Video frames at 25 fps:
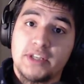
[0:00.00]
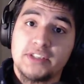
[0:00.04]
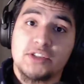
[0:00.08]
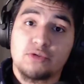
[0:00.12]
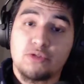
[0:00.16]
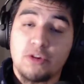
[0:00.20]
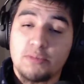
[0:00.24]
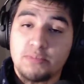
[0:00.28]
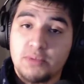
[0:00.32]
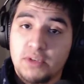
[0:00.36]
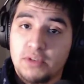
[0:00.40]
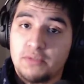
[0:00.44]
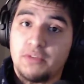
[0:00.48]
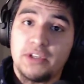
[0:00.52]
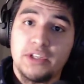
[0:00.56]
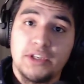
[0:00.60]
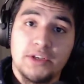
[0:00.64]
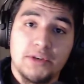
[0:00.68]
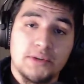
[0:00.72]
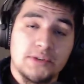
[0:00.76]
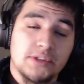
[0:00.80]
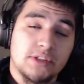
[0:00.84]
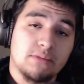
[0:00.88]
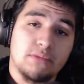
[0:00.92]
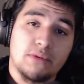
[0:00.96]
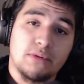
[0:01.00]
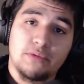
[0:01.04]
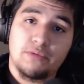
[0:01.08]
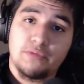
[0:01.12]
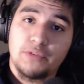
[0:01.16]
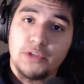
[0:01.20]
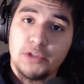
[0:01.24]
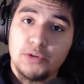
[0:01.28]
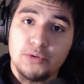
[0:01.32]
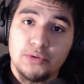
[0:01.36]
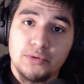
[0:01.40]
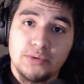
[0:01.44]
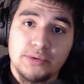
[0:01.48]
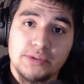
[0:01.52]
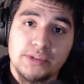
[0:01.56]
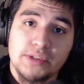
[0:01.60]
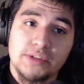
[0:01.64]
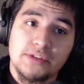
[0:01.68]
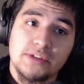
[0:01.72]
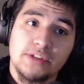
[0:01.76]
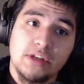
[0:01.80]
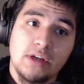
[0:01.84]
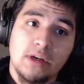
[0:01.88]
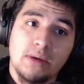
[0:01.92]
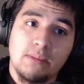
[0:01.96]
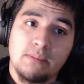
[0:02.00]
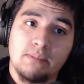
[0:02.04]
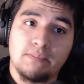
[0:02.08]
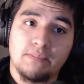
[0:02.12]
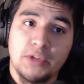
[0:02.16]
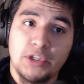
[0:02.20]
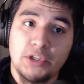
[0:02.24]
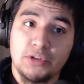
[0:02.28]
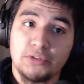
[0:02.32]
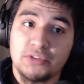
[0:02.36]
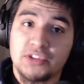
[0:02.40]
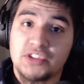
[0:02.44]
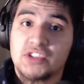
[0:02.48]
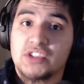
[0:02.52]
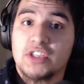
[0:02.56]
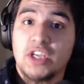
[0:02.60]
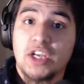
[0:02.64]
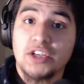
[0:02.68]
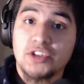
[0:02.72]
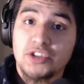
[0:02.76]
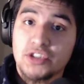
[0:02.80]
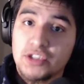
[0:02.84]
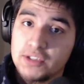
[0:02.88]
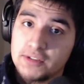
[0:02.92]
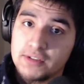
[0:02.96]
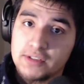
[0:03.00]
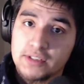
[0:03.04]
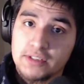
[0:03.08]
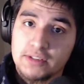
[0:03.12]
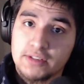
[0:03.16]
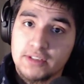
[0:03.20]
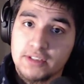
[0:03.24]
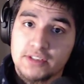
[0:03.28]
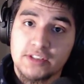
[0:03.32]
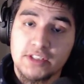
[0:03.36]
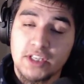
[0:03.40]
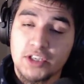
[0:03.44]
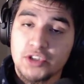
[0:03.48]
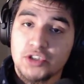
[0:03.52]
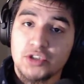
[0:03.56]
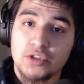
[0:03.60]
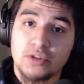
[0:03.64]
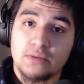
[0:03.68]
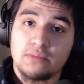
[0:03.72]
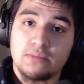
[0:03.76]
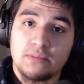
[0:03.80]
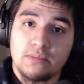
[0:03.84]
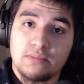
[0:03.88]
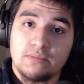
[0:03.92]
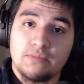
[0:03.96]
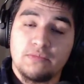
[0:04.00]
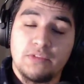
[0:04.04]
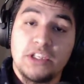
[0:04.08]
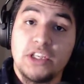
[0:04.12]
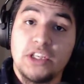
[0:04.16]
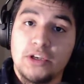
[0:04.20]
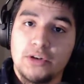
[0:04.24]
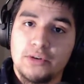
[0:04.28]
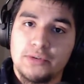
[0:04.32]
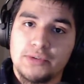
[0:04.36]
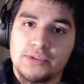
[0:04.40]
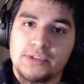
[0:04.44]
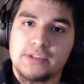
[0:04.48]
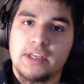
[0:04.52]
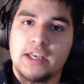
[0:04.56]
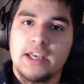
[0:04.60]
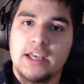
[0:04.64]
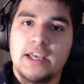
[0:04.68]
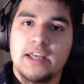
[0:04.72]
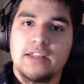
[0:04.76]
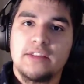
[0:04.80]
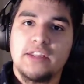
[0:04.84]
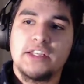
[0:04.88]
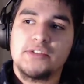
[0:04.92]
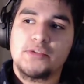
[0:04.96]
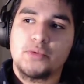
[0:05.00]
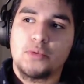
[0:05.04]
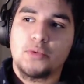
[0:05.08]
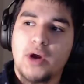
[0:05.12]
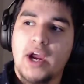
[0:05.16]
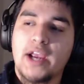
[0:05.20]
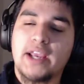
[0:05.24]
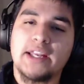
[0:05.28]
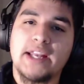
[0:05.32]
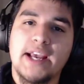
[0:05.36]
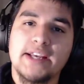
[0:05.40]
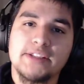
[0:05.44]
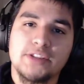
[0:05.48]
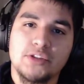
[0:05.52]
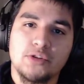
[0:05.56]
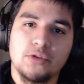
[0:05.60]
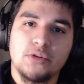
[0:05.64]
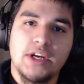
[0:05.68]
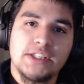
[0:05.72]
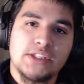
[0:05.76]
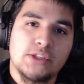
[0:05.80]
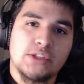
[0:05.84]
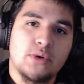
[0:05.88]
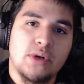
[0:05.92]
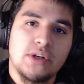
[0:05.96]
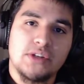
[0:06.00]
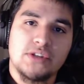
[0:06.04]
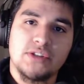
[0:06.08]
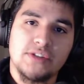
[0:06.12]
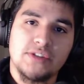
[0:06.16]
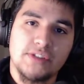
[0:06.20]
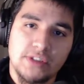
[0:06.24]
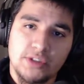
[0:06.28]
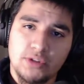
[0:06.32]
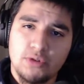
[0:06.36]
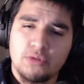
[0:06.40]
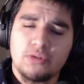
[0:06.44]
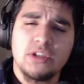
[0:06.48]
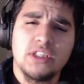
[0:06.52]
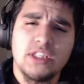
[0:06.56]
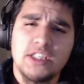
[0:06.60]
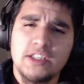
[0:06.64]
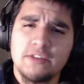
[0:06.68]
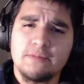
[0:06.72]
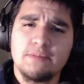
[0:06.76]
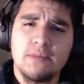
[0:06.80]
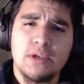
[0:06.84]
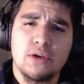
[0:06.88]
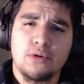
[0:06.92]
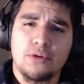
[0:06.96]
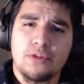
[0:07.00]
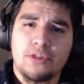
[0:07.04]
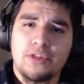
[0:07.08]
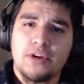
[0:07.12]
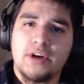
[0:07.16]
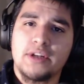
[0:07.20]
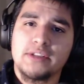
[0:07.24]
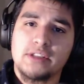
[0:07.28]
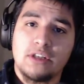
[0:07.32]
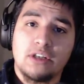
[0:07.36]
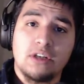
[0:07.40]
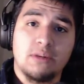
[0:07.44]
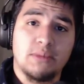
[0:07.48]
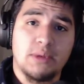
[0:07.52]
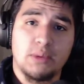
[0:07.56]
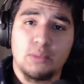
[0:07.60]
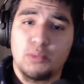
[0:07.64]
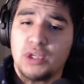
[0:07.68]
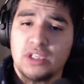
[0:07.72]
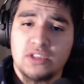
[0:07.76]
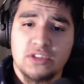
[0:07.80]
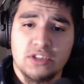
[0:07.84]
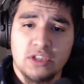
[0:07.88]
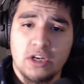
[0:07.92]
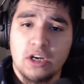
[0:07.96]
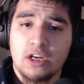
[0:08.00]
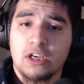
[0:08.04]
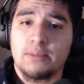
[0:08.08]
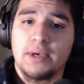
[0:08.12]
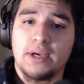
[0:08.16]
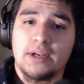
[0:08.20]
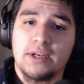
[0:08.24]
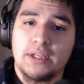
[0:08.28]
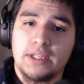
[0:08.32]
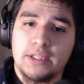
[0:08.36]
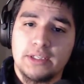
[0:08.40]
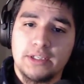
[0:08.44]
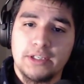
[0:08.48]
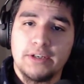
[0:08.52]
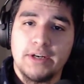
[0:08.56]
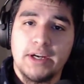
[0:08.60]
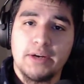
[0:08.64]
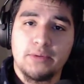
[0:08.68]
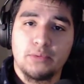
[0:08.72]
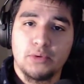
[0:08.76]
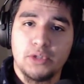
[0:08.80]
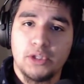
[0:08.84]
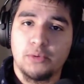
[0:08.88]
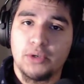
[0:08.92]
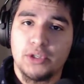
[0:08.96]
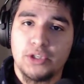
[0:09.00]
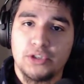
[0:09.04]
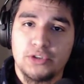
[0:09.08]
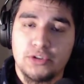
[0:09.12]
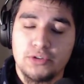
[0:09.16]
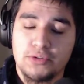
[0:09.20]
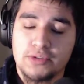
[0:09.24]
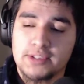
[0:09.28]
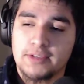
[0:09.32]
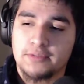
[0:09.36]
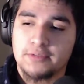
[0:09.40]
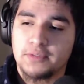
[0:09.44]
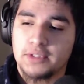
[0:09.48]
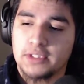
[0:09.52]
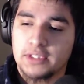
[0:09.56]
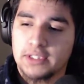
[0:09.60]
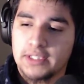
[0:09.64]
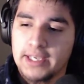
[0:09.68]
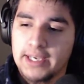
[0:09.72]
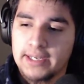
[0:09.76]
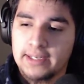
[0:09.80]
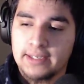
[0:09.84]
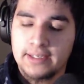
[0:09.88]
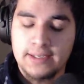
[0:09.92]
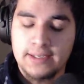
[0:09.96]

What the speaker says: Scripted videos, some reviews, some discussions and discussion videos, things where ask you guys questions and you can give me your thoughts on them and we can talk about it. I really want to do stuff like that.